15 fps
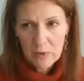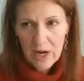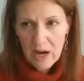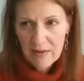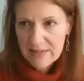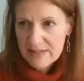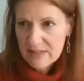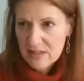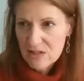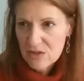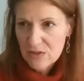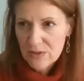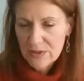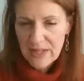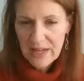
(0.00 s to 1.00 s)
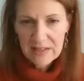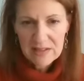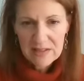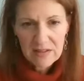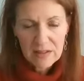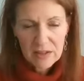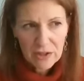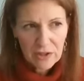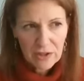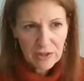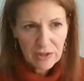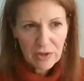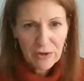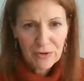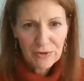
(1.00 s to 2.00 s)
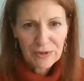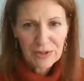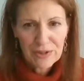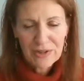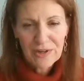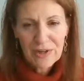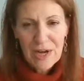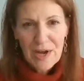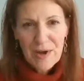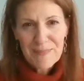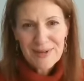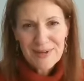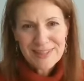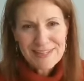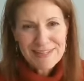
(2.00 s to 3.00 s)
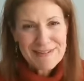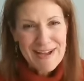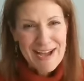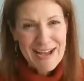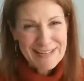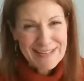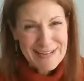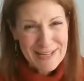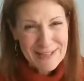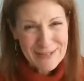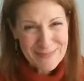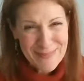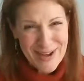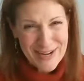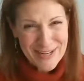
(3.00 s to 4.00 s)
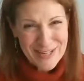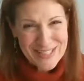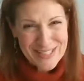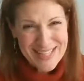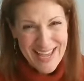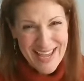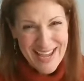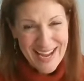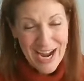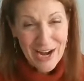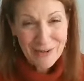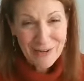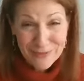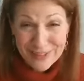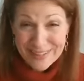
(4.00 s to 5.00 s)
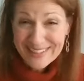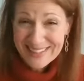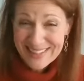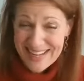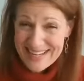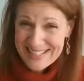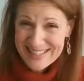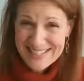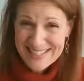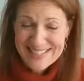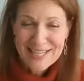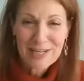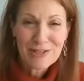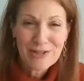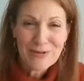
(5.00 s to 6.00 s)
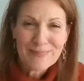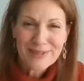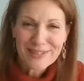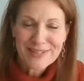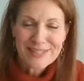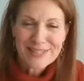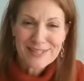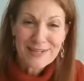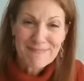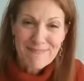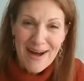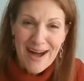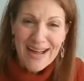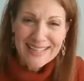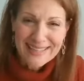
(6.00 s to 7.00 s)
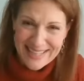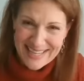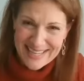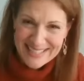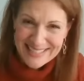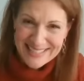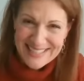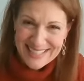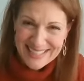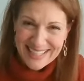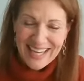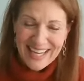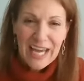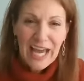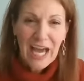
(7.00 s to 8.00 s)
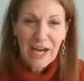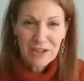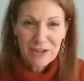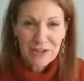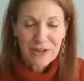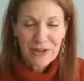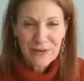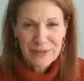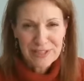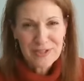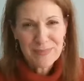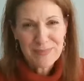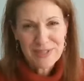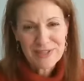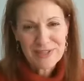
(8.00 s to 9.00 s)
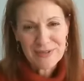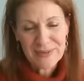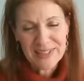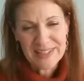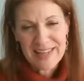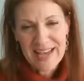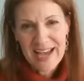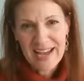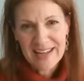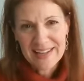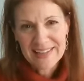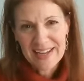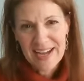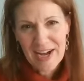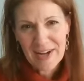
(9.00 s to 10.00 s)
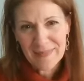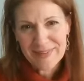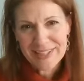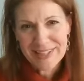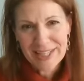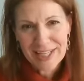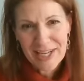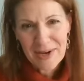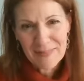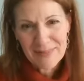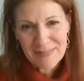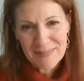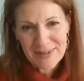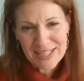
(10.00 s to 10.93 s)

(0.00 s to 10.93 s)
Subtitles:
We obviously sold that to the current owner, but then you had another buyer say, I really like this. Can you build this on my land? And you're going to be doing that in the coming